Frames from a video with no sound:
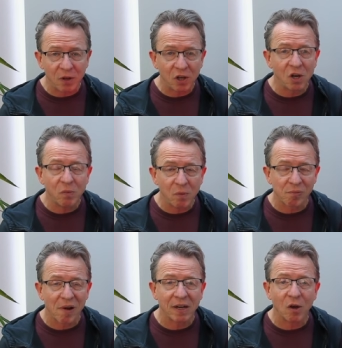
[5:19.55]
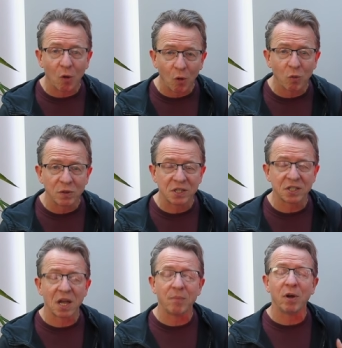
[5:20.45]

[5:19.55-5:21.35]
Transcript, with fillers: the human brain is always the same.